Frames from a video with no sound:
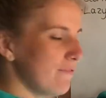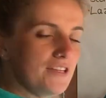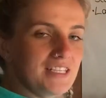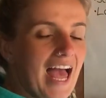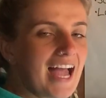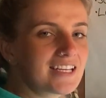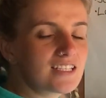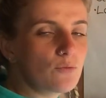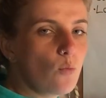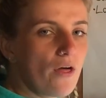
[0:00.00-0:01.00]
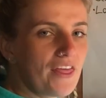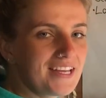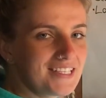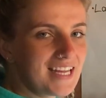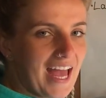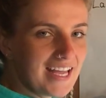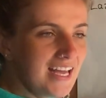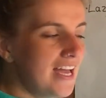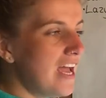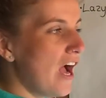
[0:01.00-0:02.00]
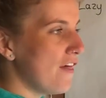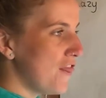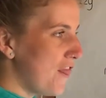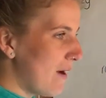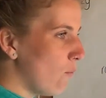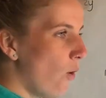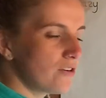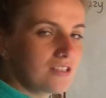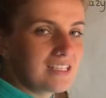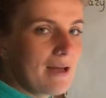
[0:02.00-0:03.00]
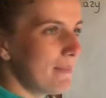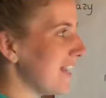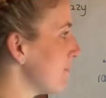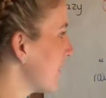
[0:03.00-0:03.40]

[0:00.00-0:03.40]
of the text and what they say, and then what does that mean?